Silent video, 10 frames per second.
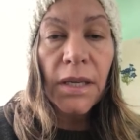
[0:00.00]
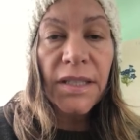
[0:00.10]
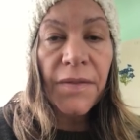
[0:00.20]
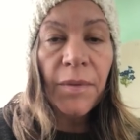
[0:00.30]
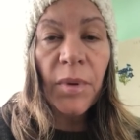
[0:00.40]

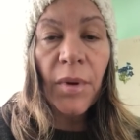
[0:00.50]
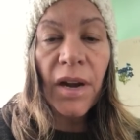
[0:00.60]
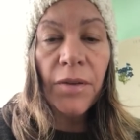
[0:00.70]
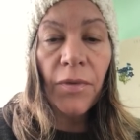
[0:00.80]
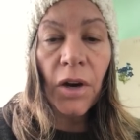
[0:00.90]
It's
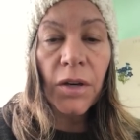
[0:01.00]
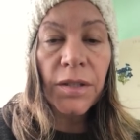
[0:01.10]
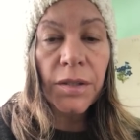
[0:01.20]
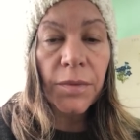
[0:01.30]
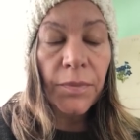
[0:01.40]
February
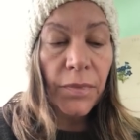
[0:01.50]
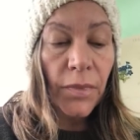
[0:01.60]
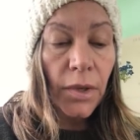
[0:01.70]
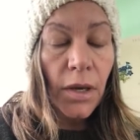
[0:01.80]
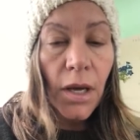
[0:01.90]
1st,
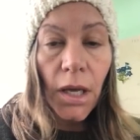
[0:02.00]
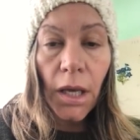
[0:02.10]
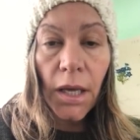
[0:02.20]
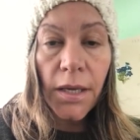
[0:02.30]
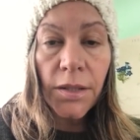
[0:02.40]

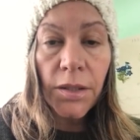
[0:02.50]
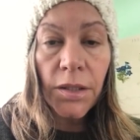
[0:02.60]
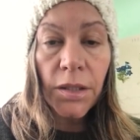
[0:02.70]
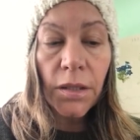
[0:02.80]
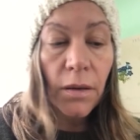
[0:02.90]

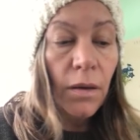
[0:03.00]
and